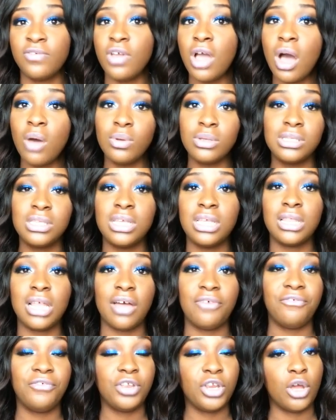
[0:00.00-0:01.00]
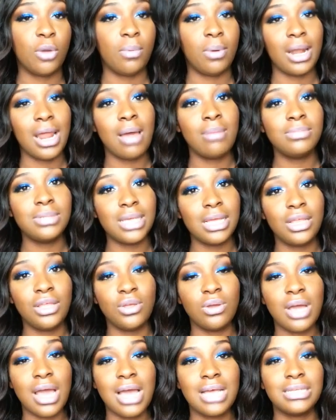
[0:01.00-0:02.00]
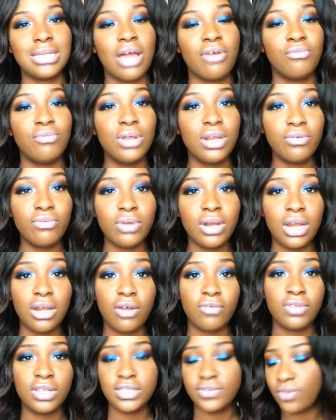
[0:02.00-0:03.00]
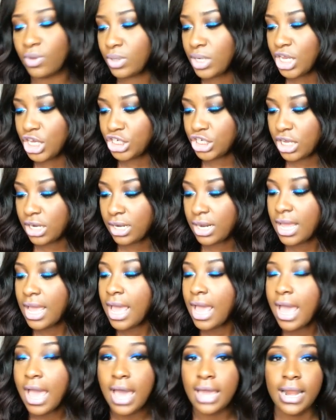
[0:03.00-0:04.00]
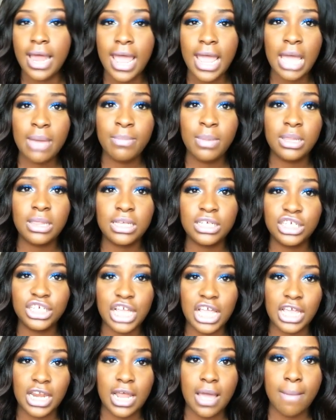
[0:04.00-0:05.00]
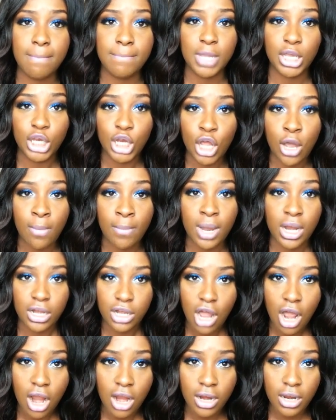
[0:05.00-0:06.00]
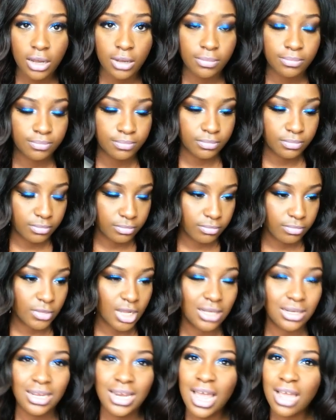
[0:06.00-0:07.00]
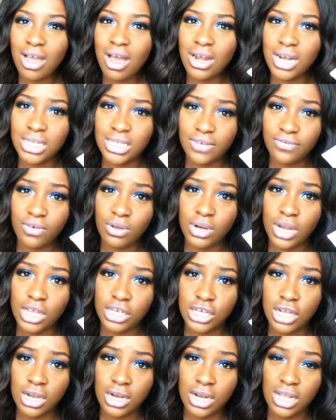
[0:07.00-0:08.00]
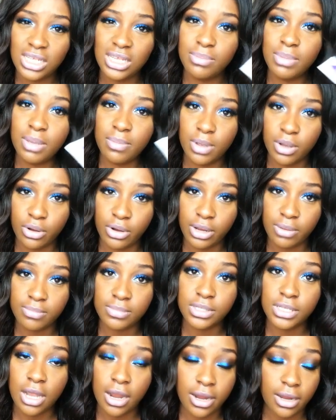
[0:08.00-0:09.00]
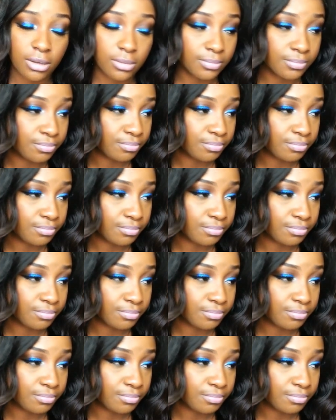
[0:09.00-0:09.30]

Y'all will see in that video, but I'm telling you guys, I really love this foundation, and I am in the shade medium dark. Did I call this a foundation? It's a BB cream, sorry.